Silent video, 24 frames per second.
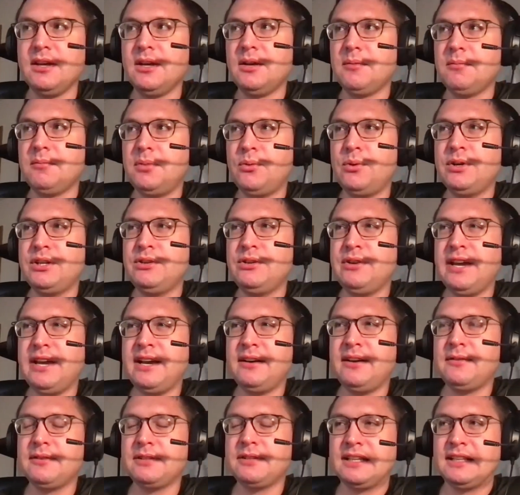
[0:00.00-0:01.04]
Right. But when you
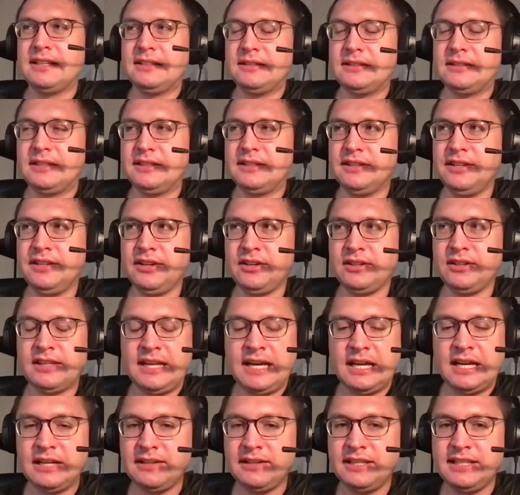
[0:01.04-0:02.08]
have, you know, there are a
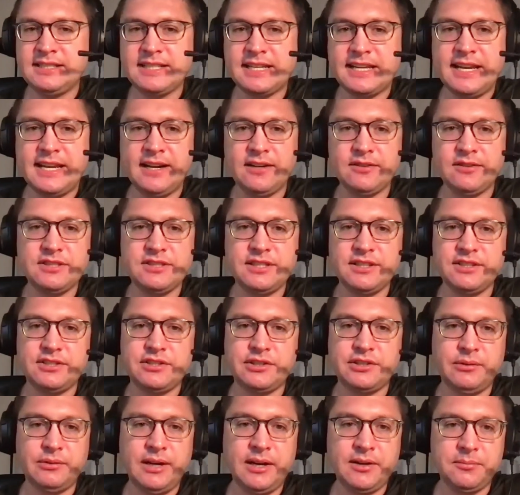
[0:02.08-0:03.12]
lot of these accounts that
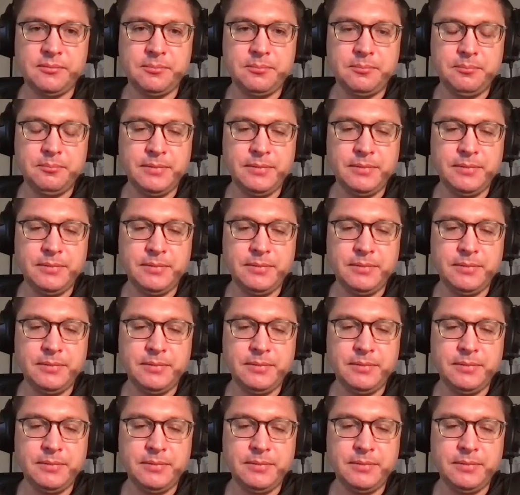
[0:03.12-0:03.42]
surround